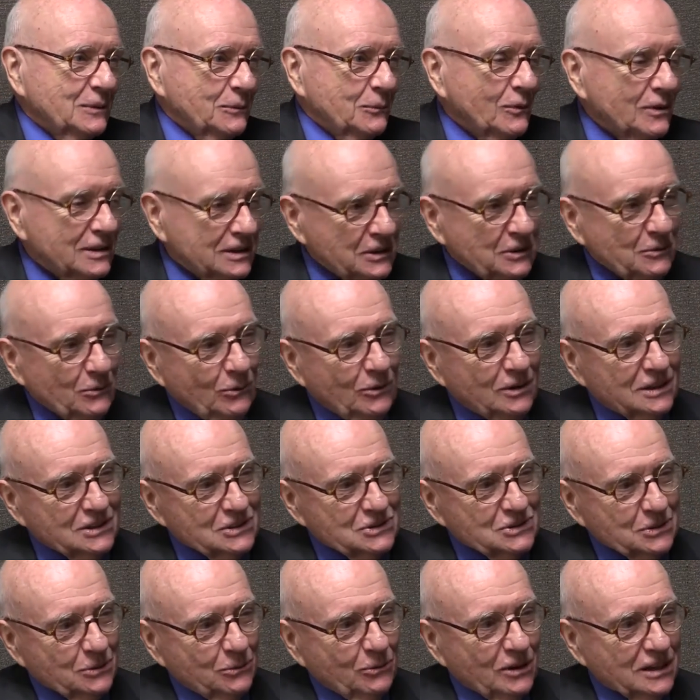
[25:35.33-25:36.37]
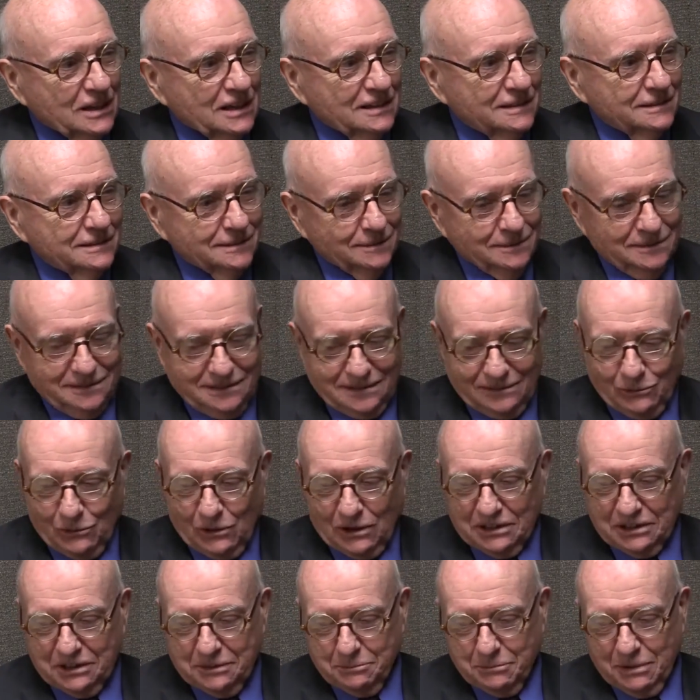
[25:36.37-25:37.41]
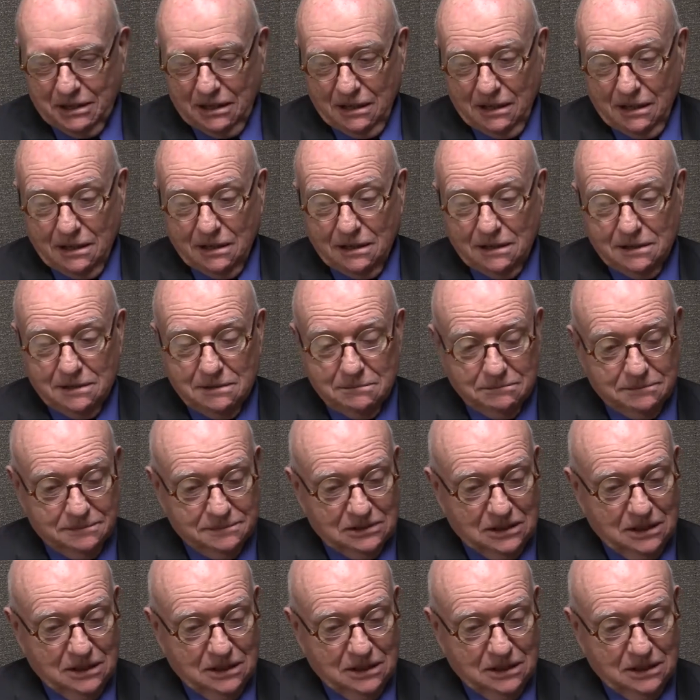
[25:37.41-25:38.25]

what it was or what it became.